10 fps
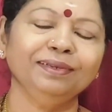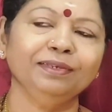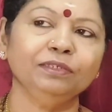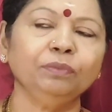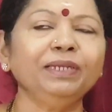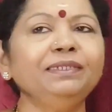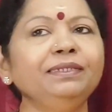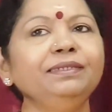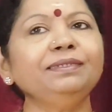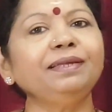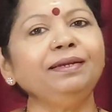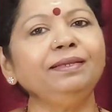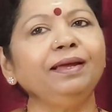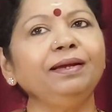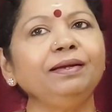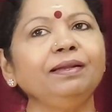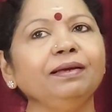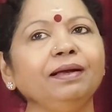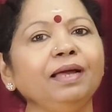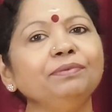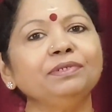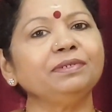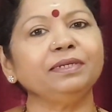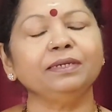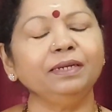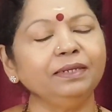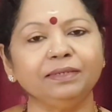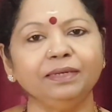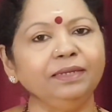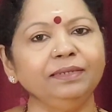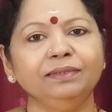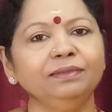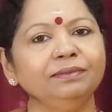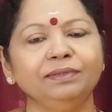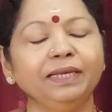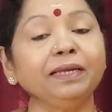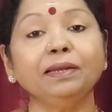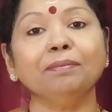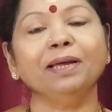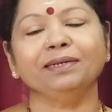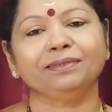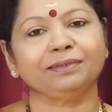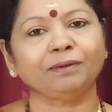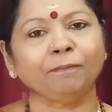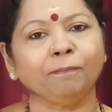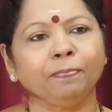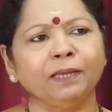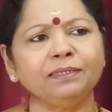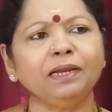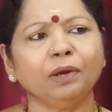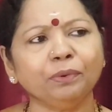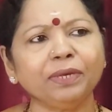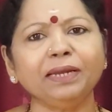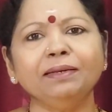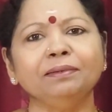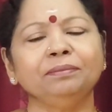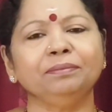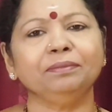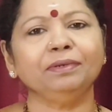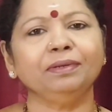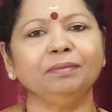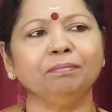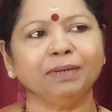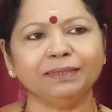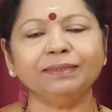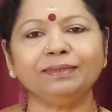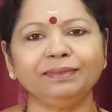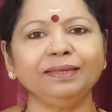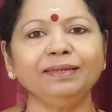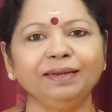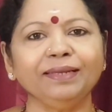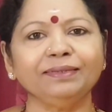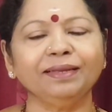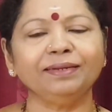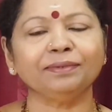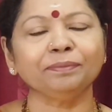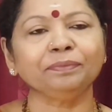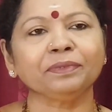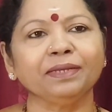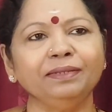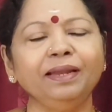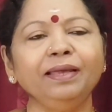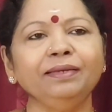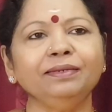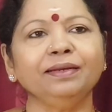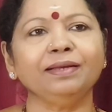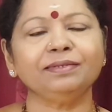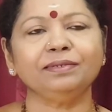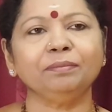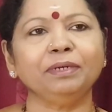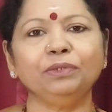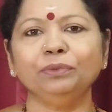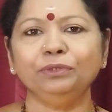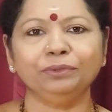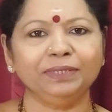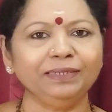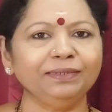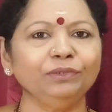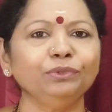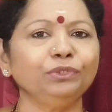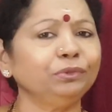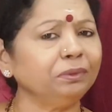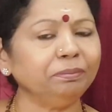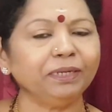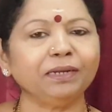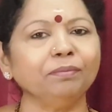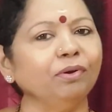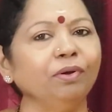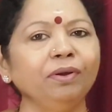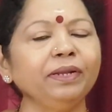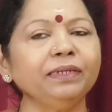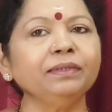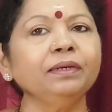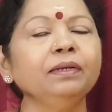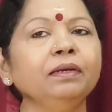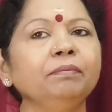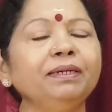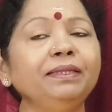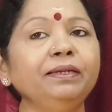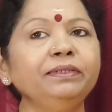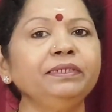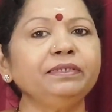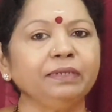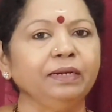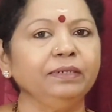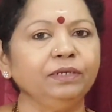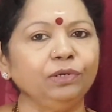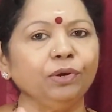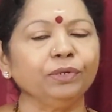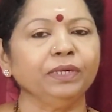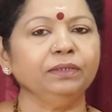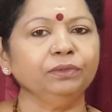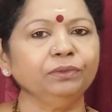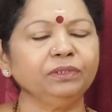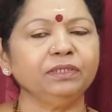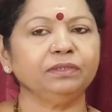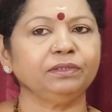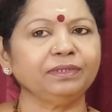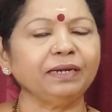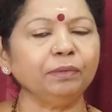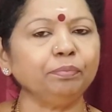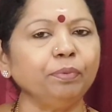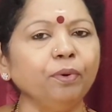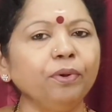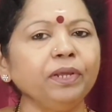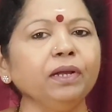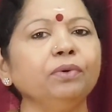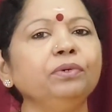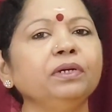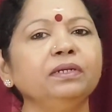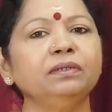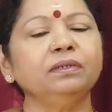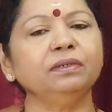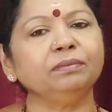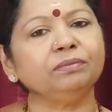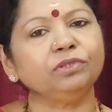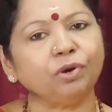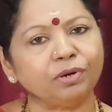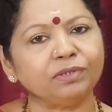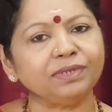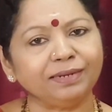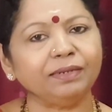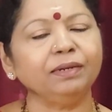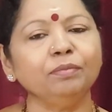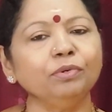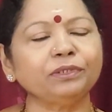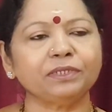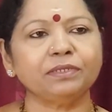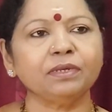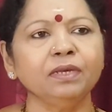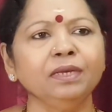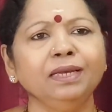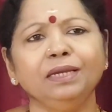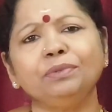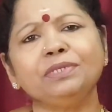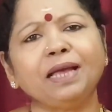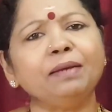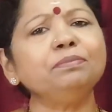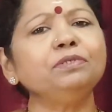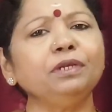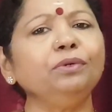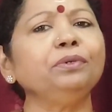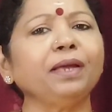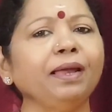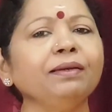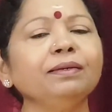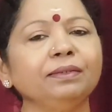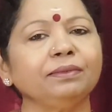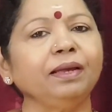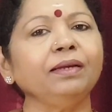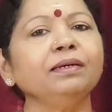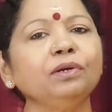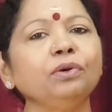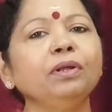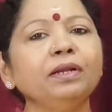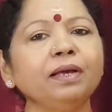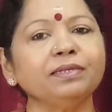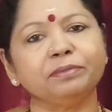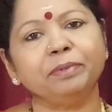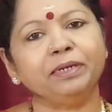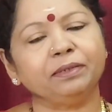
So when she said that, I was really, really taken aback. I said, how can a mother think like that? Then I asked her, but don't you think you should become all right? But then she started talking, she started pouring out her thoughts and her emotions. It was absolute anger on her husband.